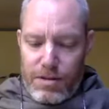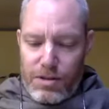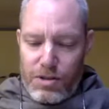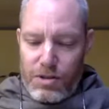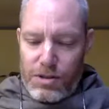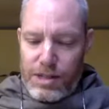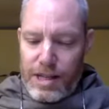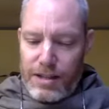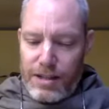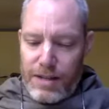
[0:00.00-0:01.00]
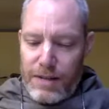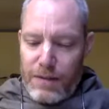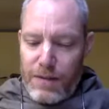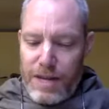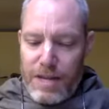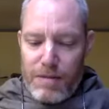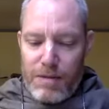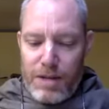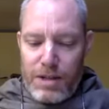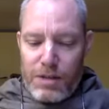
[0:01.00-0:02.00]
shows that the divine fame of
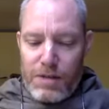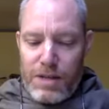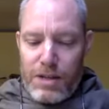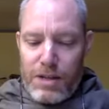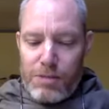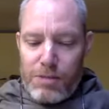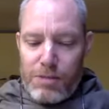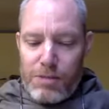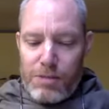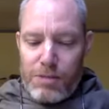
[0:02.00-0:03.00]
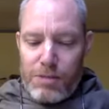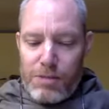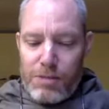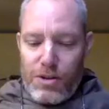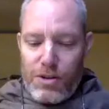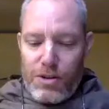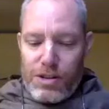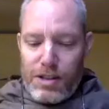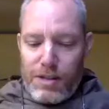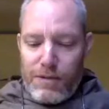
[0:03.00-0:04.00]
Radha's feet spreads everywhere, just
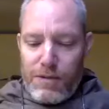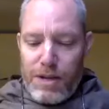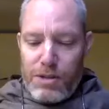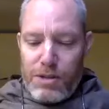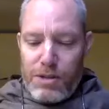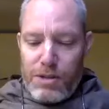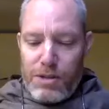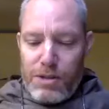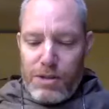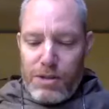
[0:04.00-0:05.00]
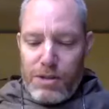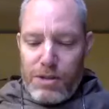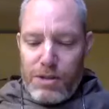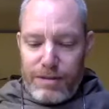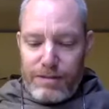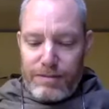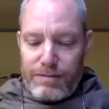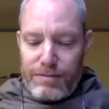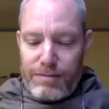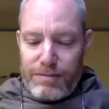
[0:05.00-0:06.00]
like the fragrance of a flower.
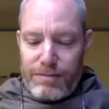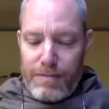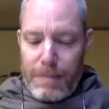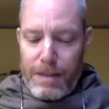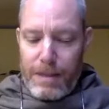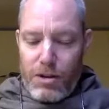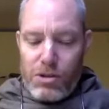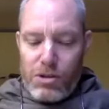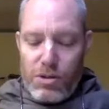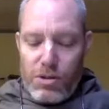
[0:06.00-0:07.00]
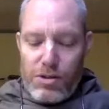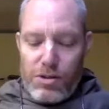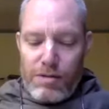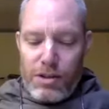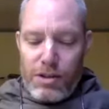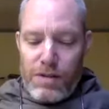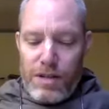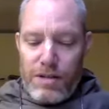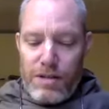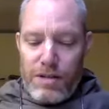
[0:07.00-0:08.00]
It also shows that Radha's
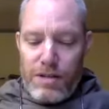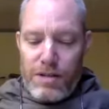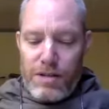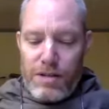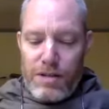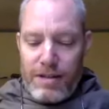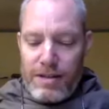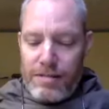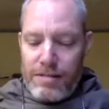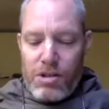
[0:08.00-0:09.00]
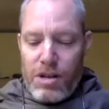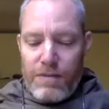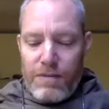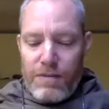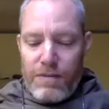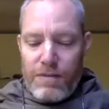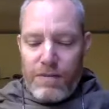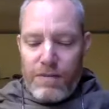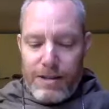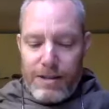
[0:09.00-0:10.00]
feet are not hard, but soft as flower
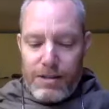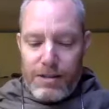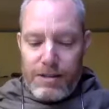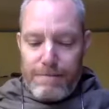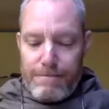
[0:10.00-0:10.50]
petals.